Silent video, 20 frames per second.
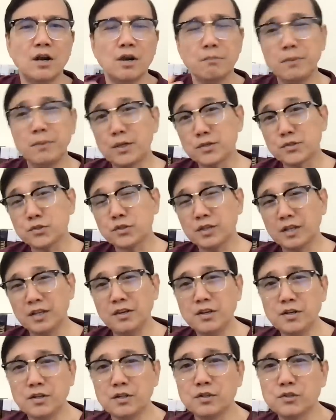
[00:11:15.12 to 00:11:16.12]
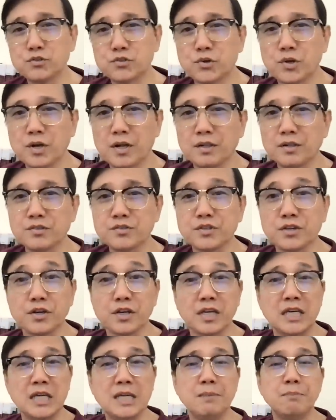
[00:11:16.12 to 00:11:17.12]
because clinical trials are a
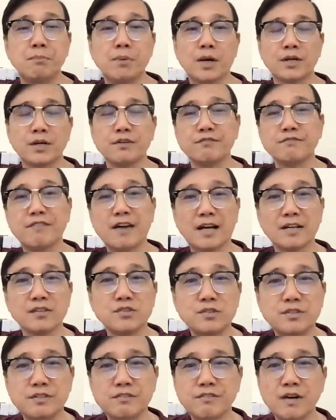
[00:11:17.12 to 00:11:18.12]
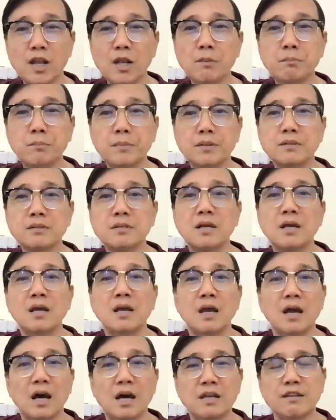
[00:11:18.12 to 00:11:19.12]
key part of vaccine development
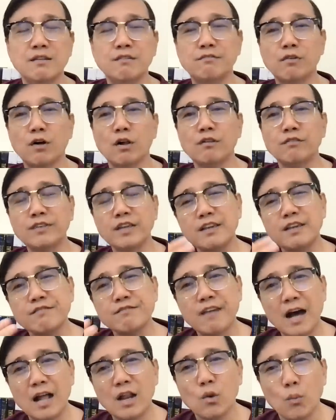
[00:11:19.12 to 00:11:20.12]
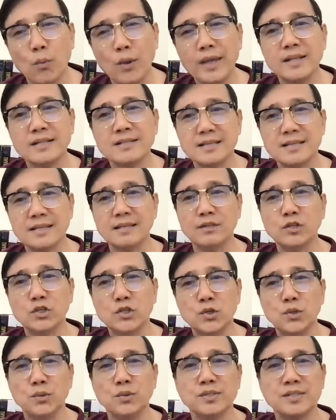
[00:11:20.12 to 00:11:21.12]
and involve evaluating
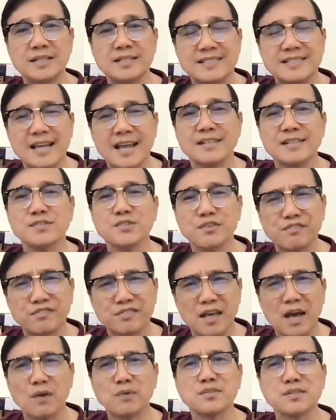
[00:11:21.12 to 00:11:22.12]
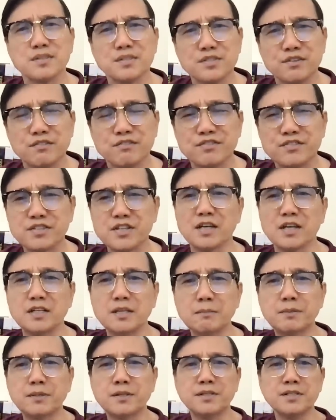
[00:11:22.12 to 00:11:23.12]
use in tens of thousands of study
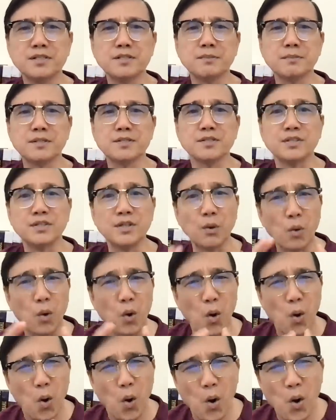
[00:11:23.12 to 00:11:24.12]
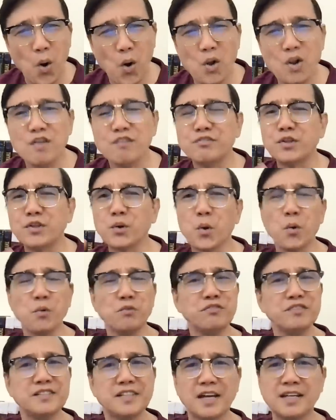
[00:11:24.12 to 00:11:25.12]
participants. Now, all of the
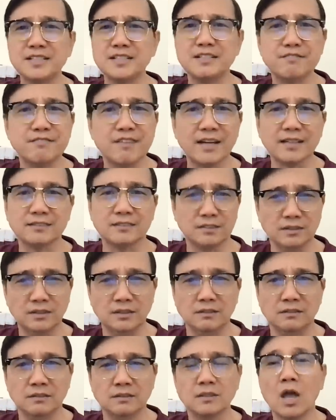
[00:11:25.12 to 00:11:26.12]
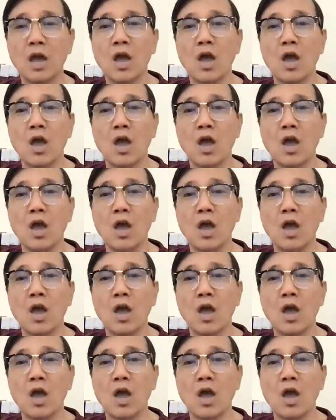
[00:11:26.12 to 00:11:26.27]
COVID-19 vaccines